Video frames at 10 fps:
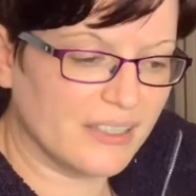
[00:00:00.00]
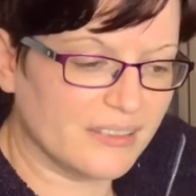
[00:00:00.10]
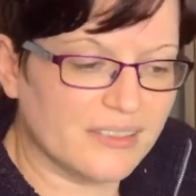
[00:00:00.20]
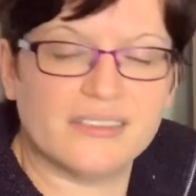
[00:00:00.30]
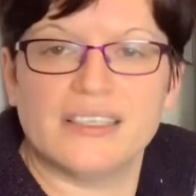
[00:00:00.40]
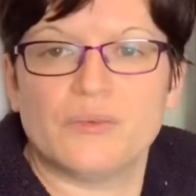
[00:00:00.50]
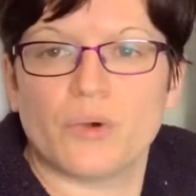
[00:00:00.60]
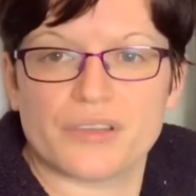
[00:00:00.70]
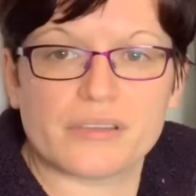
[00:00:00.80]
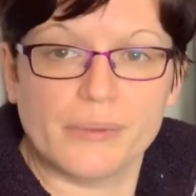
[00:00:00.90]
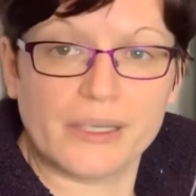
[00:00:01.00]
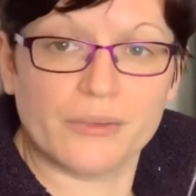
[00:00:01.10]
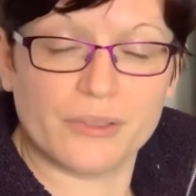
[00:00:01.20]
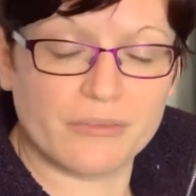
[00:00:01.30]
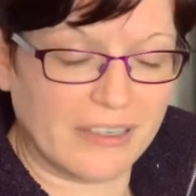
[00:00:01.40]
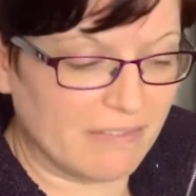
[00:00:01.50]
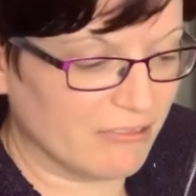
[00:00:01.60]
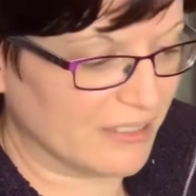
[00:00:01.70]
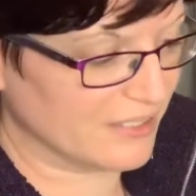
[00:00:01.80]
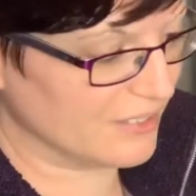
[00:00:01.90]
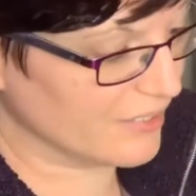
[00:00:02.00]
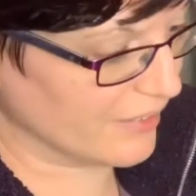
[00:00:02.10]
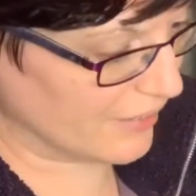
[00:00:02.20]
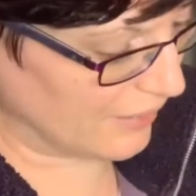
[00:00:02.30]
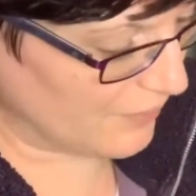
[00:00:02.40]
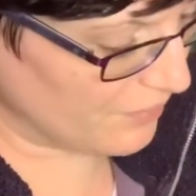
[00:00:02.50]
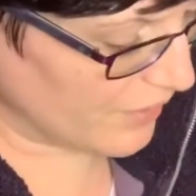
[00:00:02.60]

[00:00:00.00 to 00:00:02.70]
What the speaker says: to see what's going on rat internally.